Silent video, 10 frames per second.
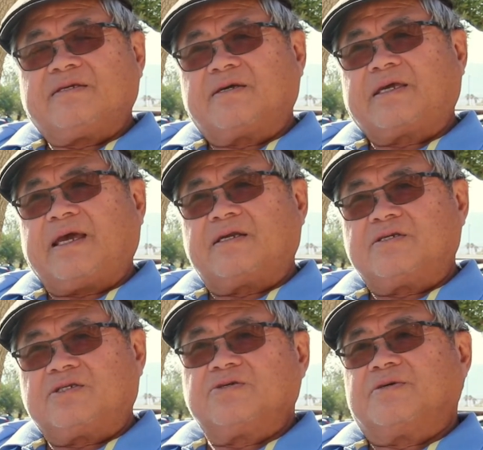You can't
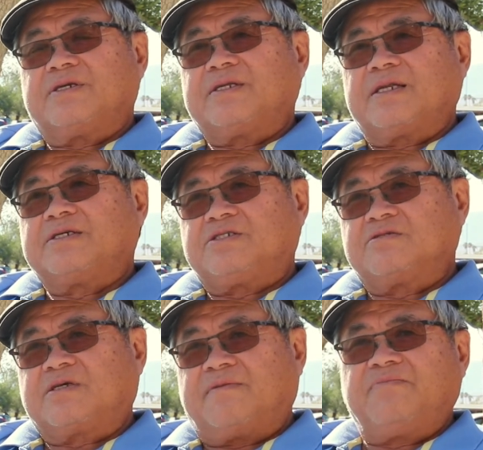do it unless you
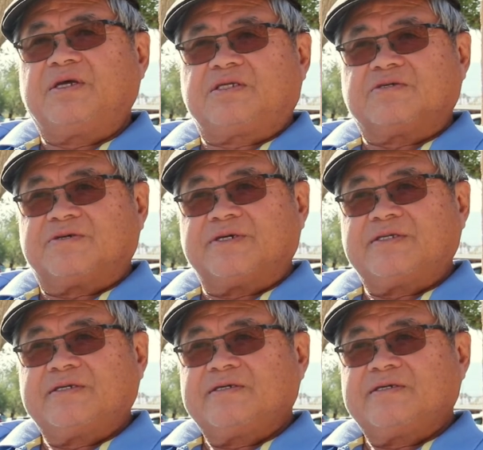commit to it.